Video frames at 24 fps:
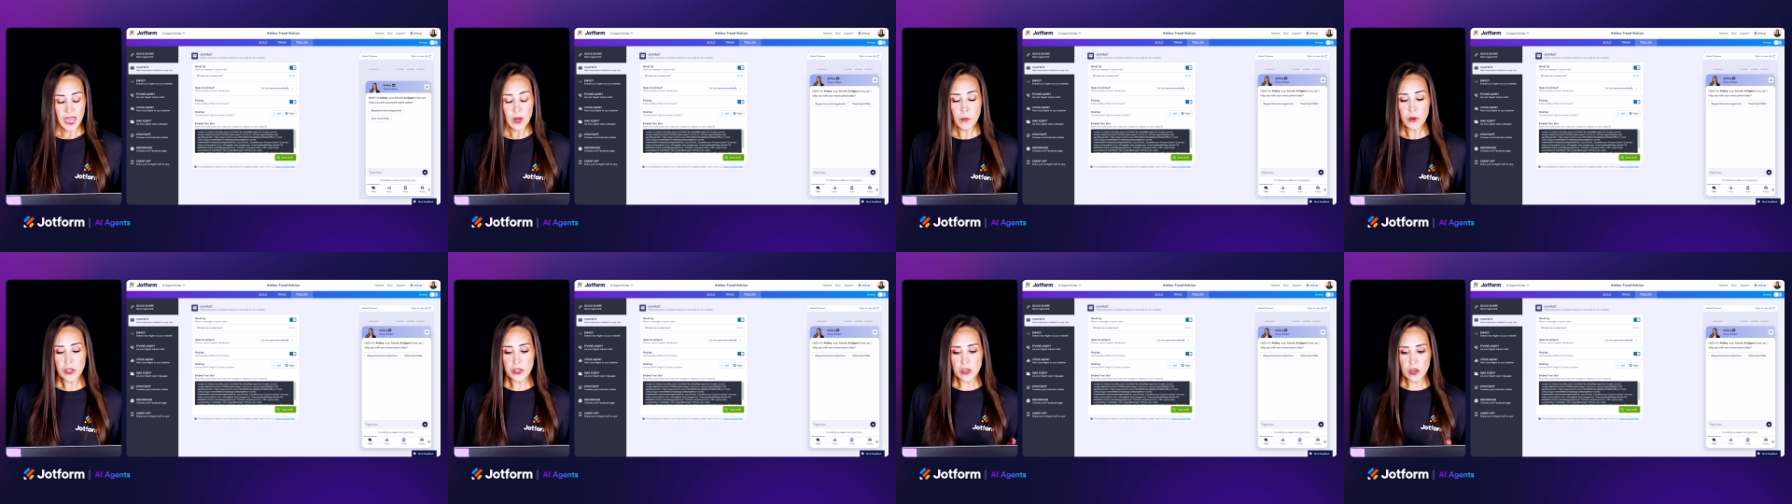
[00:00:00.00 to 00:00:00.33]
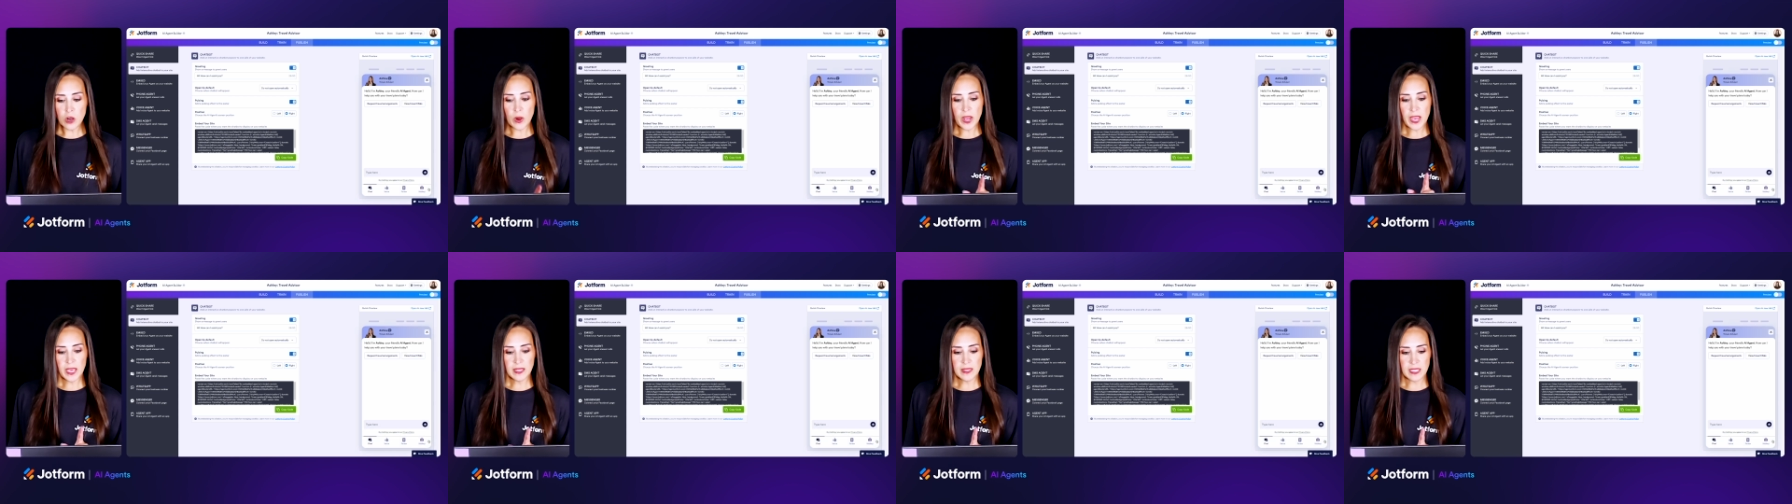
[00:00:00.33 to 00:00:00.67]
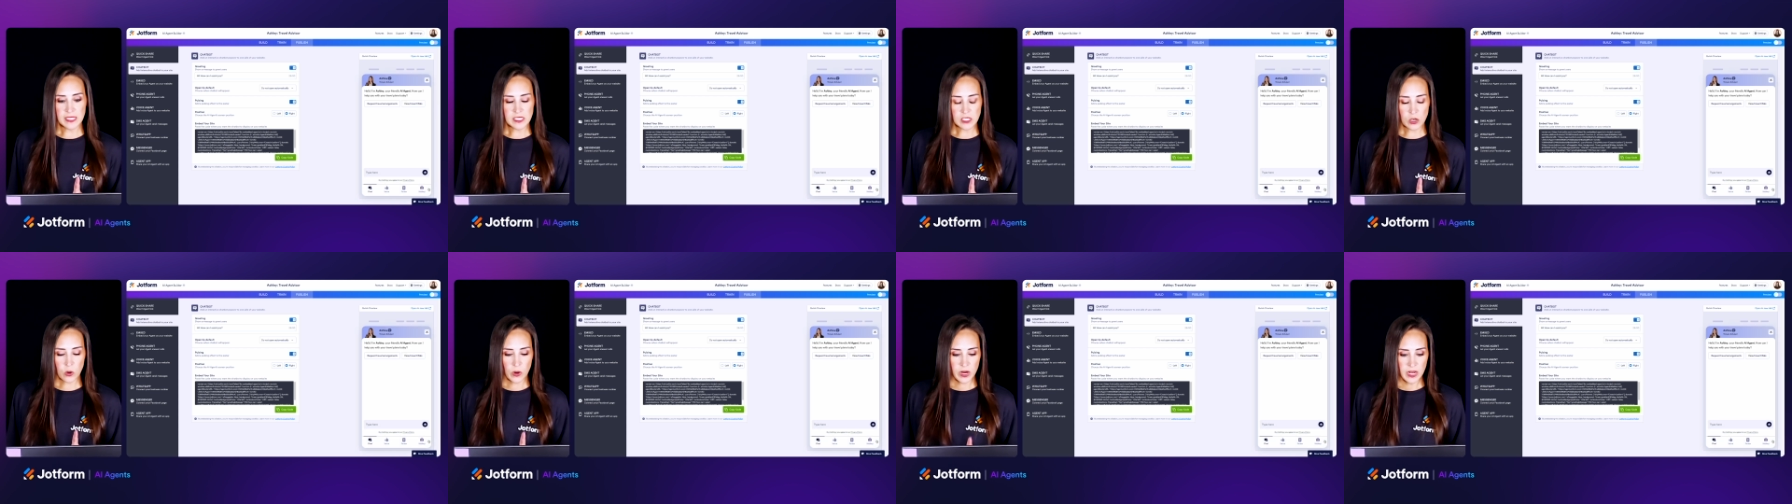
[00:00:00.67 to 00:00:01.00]
And we can go
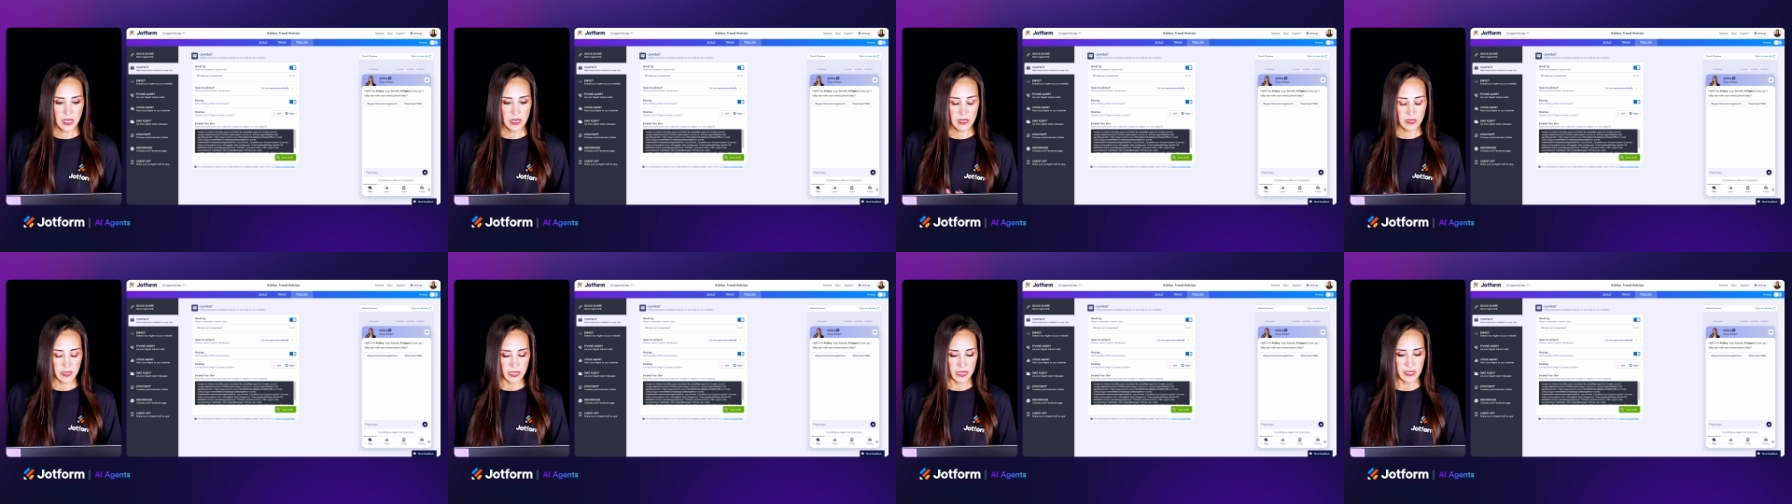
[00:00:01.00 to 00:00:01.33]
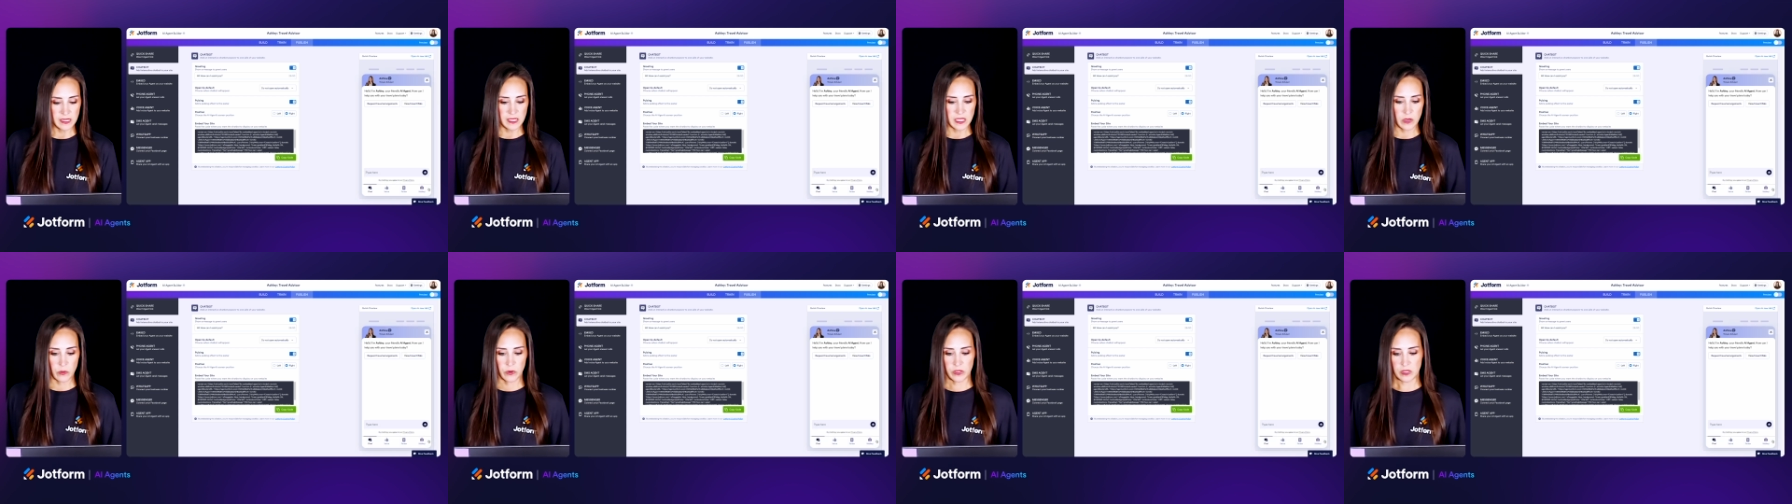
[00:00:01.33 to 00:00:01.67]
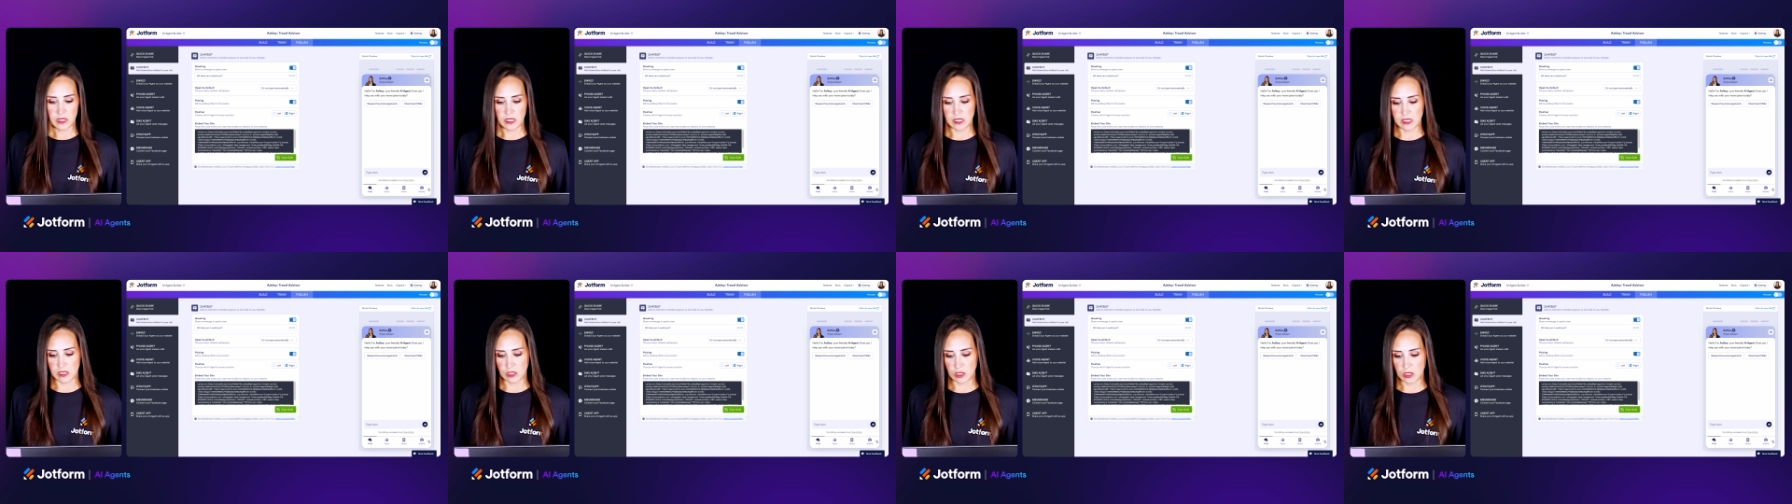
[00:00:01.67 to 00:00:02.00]
ahead, let's go ahead and click and see
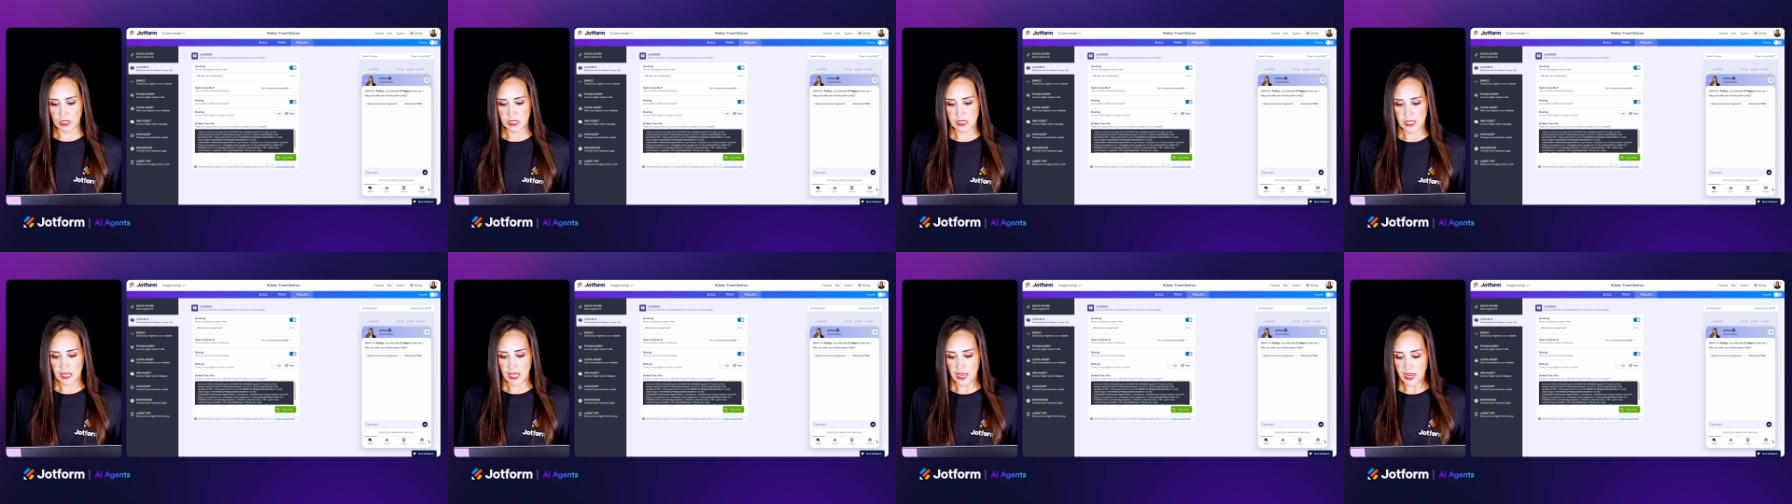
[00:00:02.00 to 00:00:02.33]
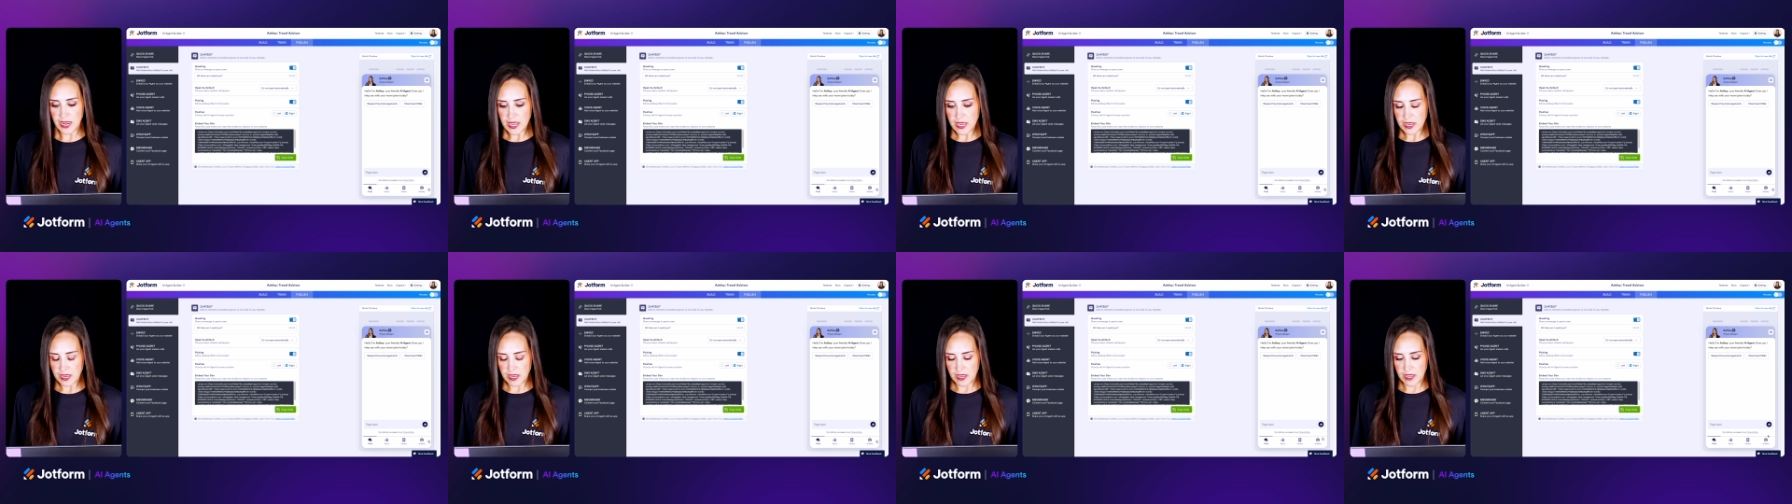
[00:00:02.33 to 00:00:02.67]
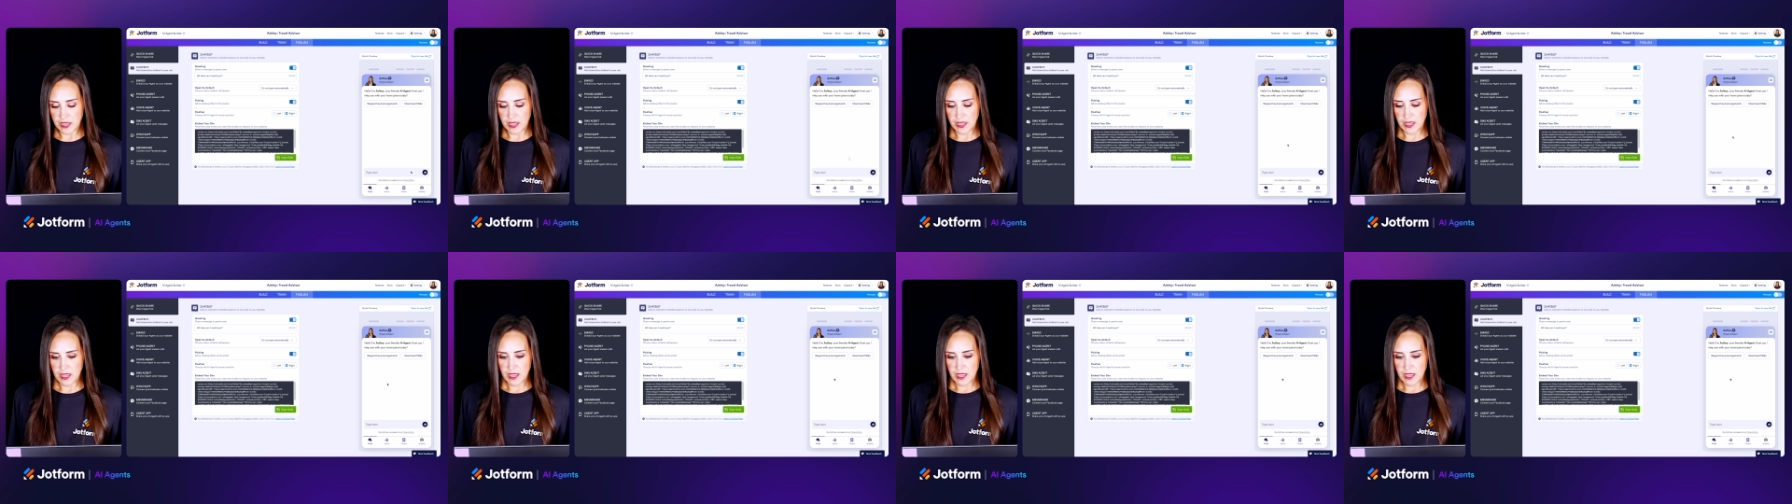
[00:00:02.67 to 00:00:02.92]
what this looks like.